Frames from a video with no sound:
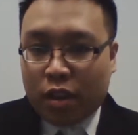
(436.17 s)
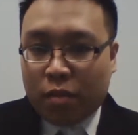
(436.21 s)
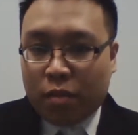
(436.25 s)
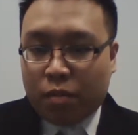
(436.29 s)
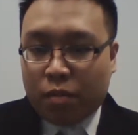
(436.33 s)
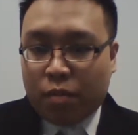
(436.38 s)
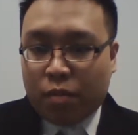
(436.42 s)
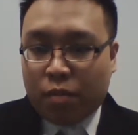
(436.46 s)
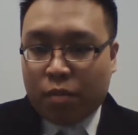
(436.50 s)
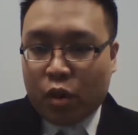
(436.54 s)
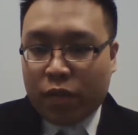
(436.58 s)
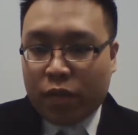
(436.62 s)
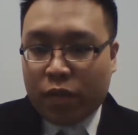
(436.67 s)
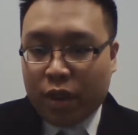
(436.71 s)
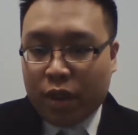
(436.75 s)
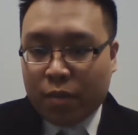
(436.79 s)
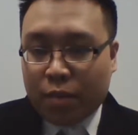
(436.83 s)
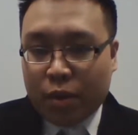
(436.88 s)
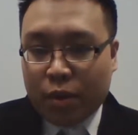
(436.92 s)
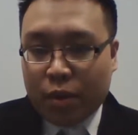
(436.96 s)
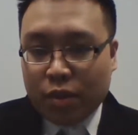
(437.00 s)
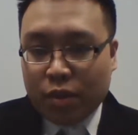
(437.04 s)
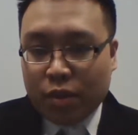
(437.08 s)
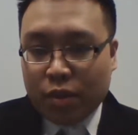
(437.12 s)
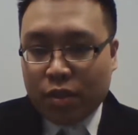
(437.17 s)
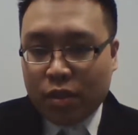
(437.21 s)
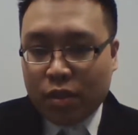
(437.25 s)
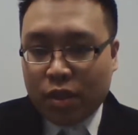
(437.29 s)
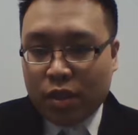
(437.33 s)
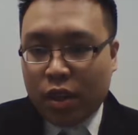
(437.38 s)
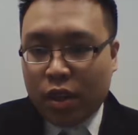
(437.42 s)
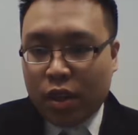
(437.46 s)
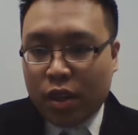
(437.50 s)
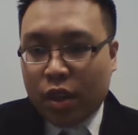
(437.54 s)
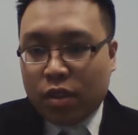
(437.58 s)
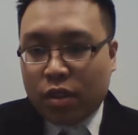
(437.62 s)
motivated person,
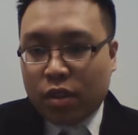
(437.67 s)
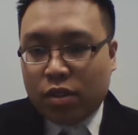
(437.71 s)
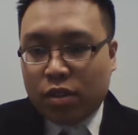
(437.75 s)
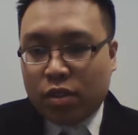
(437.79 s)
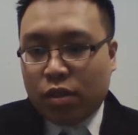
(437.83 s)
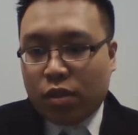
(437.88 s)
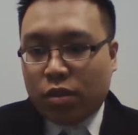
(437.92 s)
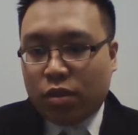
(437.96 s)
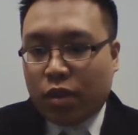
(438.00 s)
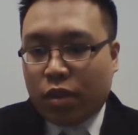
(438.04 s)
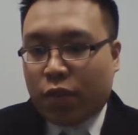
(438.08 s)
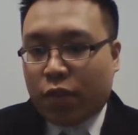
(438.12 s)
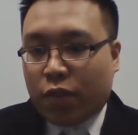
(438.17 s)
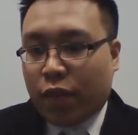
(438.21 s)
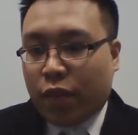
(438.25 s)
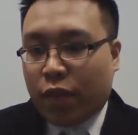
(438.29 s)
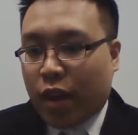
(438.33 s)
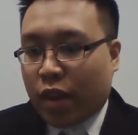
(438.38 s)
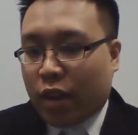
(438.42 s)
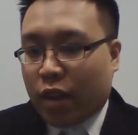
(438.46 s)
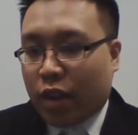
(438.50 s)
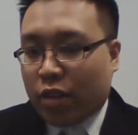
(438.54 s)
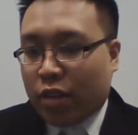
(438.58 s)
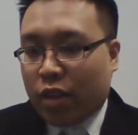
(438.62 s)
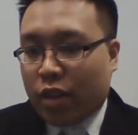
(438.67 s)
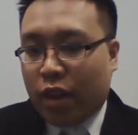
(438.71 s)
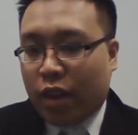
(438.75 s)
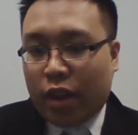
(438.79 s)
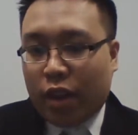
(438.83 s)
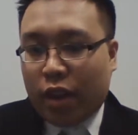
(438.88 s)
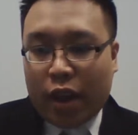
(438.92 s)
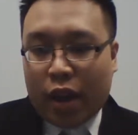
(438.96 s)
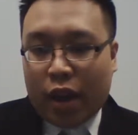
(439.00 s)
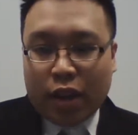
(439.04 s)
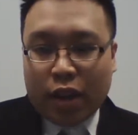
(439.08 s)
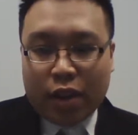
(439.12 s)
due to the fact
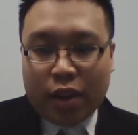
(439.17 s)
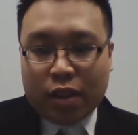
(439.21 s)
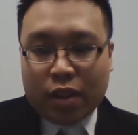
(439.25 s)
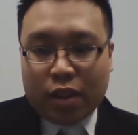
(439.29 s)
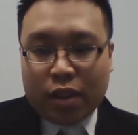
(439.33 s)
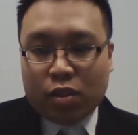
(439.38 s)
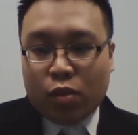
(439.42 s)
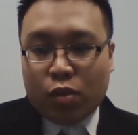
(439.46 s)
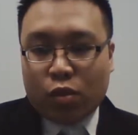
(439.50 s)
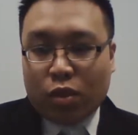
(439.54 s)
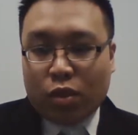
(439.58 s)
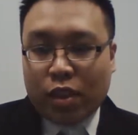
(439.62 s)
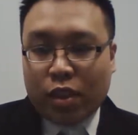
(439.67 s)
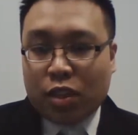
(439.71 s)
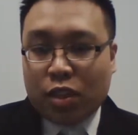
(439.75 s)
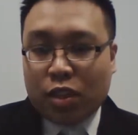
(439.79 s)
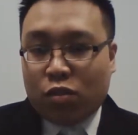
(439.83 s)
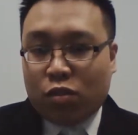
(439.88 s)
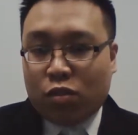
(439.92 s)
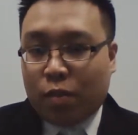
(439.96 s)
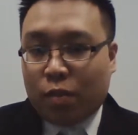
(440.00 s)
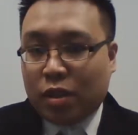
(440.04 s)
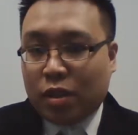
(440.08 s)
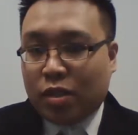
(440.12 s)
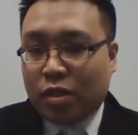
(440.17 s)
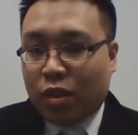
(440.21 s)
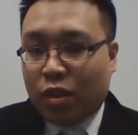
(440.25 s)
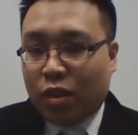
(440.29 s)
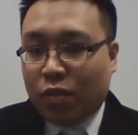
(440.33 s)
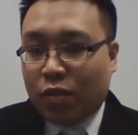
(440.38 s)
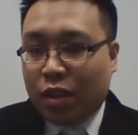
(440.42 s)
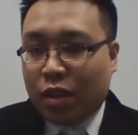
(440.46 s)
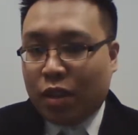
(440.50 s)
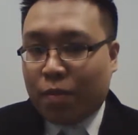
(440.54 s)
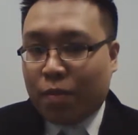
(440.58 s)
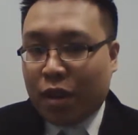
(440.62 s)
that I like doing things for
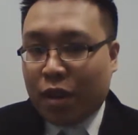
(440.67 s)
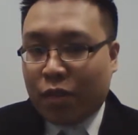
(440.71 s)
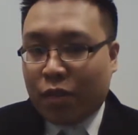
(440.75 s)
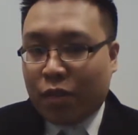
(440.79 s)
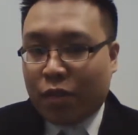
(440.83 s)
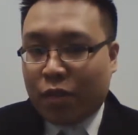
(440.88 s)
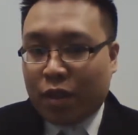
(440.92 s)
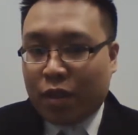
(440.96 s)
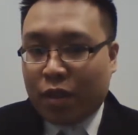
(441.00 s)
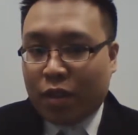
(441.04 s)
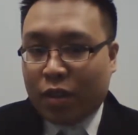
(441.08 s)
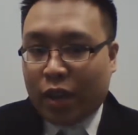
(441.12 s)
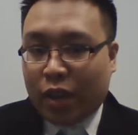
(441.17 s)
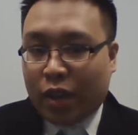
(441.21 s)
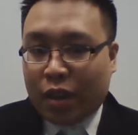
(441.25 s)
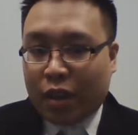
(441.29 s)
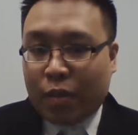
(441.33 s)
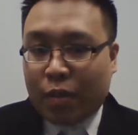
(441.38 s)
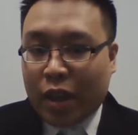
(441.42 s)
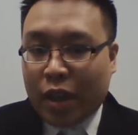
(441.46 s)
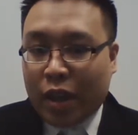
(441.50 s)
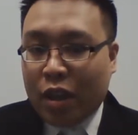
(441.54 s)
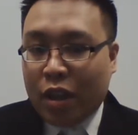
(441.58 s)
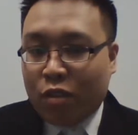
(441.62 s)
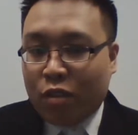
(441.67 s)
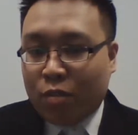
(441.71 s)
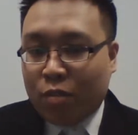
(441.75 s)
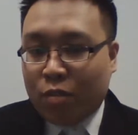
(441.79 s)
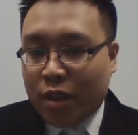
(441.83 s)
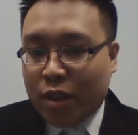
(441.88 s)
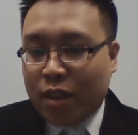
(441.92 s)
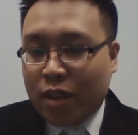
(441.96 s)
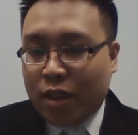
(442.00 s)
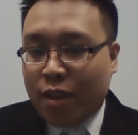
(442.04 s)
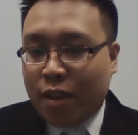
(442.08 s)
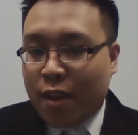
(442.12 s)
myself that benefit like my inner
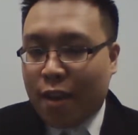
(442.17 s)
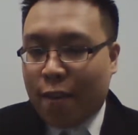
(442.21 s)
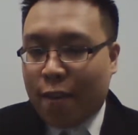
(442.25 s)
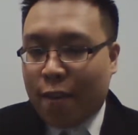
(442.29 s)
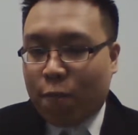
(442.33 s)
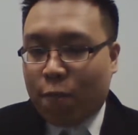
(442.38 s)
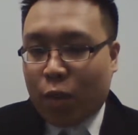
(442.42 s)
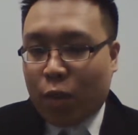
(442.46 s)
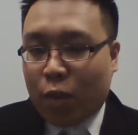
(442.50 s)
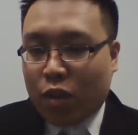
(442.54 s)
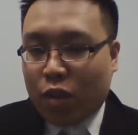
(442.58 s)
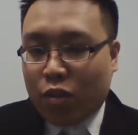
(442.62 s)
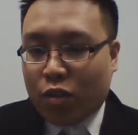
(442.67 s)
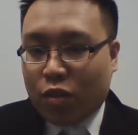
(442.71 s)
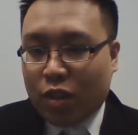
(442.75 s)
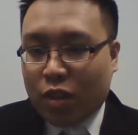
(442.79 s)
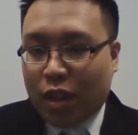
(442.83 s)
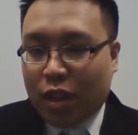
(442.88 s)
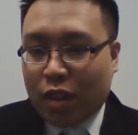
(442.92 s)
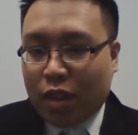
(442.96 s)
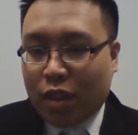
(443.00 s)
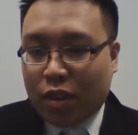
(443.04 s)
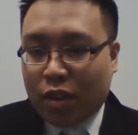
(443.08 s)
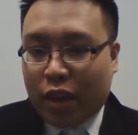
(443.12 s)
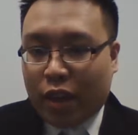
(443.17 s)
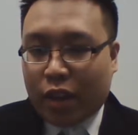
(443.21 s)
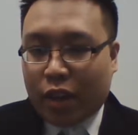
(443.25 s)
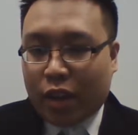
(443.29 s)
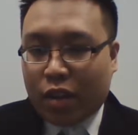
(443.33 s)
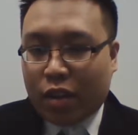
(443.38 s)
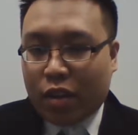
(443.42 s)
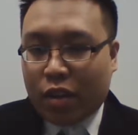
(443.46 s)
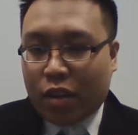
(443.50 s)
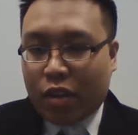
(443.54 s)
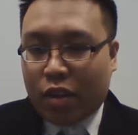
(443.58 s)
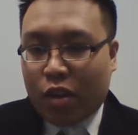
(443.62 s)
me, rather than like
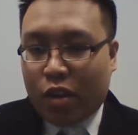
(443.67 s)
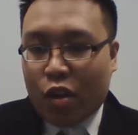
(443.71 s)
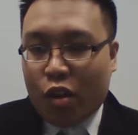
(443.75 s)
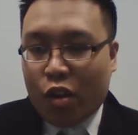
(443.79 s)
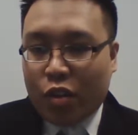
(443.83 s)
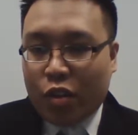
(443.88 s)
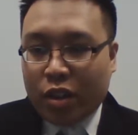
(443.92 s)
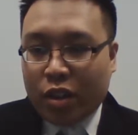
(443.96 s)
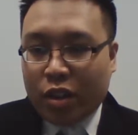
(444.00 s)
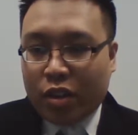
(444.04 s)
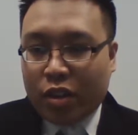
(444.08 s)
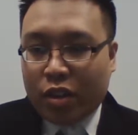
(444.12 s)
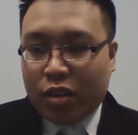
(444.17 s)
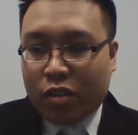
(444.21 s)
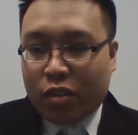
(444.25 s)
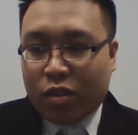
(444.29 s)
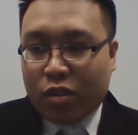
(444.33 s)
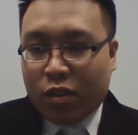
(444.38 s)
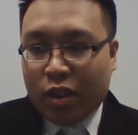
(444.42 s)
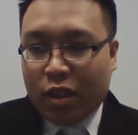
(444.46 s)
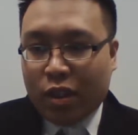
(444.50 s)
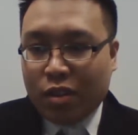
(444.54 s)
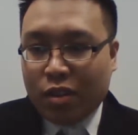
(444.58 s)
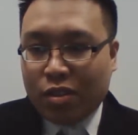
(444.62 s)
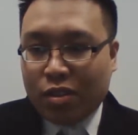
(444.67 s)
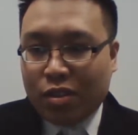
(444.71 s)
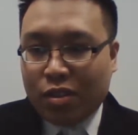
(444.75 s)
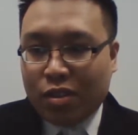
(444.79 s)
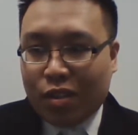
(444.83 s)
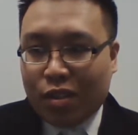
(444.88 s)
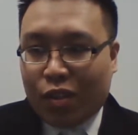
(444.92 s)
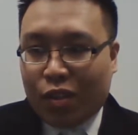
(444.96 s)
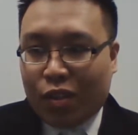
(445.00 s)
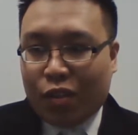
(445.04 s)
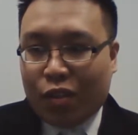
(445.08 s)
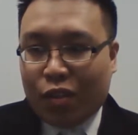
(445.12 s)
earning good grades.
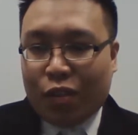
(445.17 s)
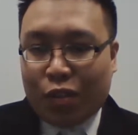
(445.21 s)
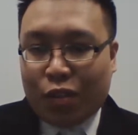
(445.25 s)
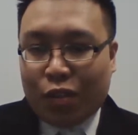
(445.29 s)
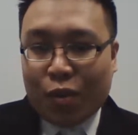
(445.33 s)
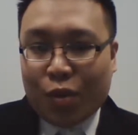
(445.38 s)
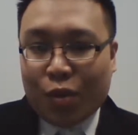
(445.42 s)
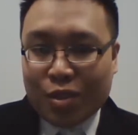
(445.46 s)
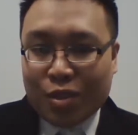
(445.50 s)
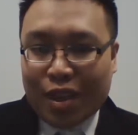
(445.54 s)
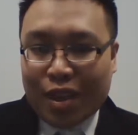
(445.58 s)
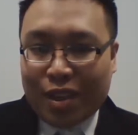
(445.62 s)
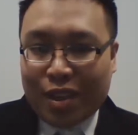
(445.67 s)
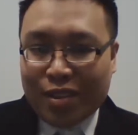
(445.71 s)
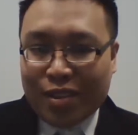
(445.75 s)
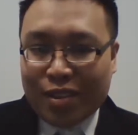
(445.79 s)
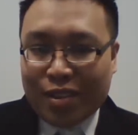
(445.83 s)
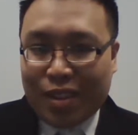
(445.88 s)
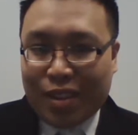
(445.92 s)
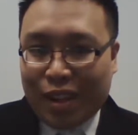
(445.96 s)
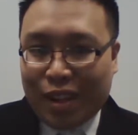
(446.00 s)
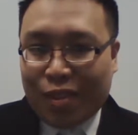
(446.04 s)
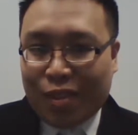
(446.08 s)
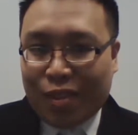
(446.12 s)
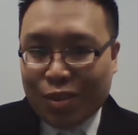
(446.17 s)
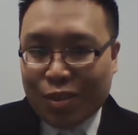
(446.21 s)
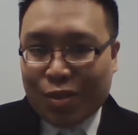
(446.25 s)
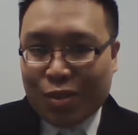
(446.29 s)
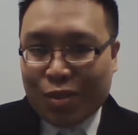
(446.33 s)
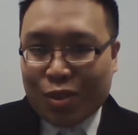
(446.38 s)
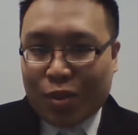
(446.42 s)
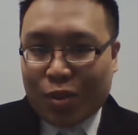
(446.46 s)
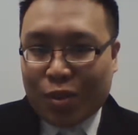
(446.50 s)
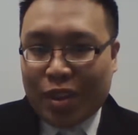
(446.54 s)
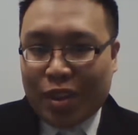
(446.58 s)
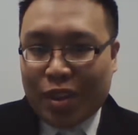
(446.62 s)
Although of course I also
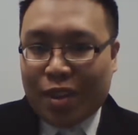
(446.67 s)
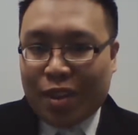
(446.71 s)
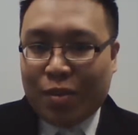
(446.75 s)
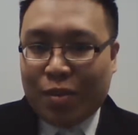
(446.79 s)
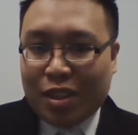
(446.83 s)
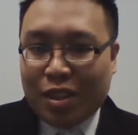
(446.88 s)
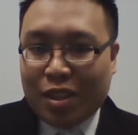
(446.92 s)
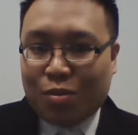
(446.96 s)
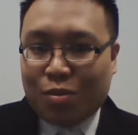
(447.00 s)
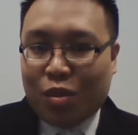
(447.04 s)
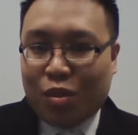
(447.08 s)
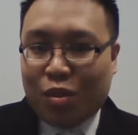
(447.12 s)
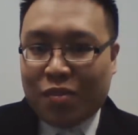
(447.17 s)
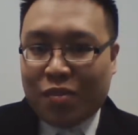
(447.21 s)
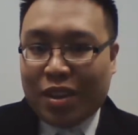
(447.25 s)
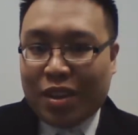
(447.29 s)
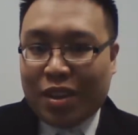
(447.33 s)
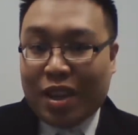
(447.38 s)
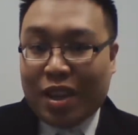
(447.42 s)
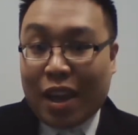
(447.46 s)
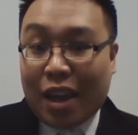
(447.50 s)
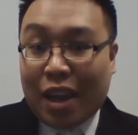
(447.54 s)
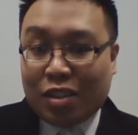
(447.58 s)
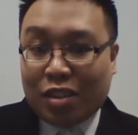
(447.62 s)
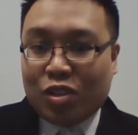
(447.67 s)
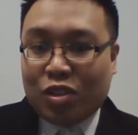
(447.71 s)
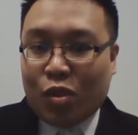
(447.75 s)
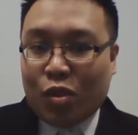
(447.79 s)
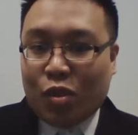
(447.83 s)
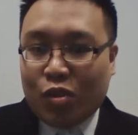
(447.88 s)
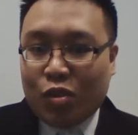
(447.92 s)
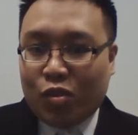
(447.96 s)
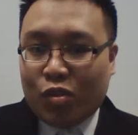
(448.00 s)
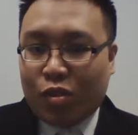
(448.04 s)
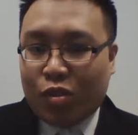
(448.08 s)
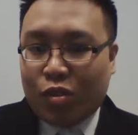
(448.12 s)
enjoy that, but that's more of like
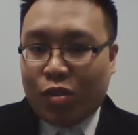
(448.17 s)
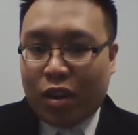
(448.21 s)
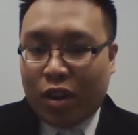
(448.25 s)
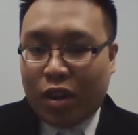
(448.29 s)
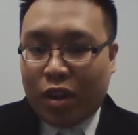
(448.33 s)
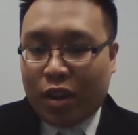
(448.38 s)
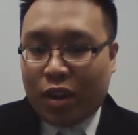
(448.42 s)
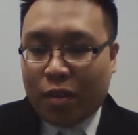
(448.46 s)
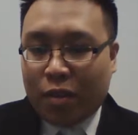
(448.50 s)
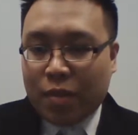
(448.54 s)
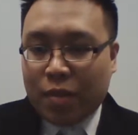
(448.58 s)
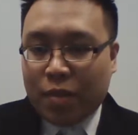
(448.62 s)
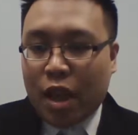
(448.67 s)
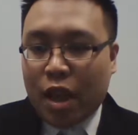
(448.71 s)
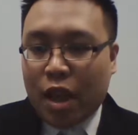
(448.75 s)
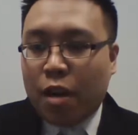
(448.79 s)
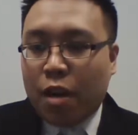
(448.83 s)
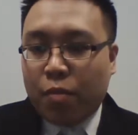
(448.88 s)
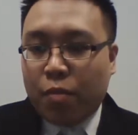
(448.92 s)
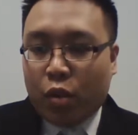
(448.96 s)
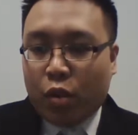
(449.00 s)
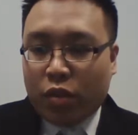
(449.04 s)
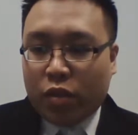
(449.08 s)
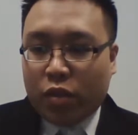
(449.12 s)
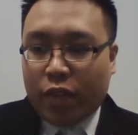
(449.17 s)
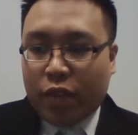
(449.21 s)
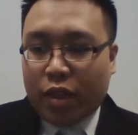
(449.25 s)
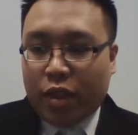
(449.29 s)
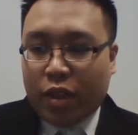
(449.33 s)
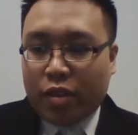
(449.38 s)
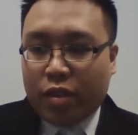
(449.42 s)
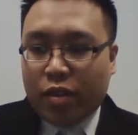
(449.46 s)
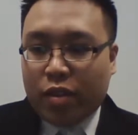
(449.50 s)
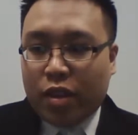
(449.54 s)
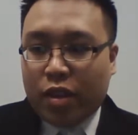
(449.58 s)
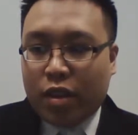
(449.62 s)
external
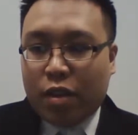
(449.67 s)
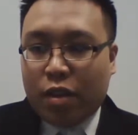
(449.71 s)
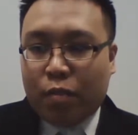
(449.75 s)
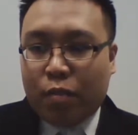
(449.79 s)
motivator.